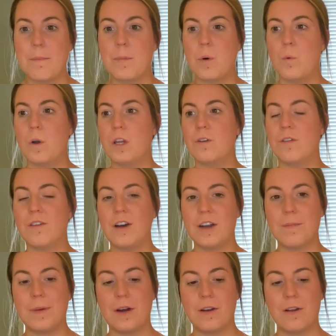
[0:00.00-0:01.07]
but when you thought
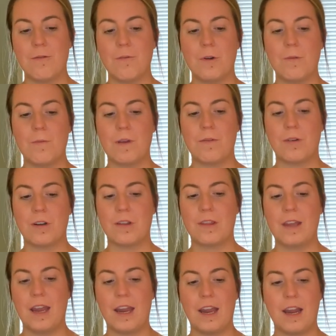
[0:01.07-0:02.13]
about it, when we were
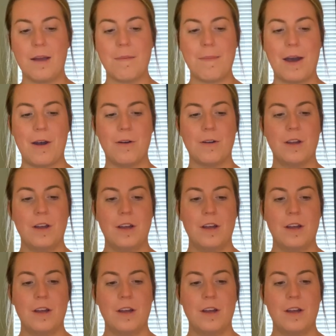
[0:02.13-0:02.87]
thinking about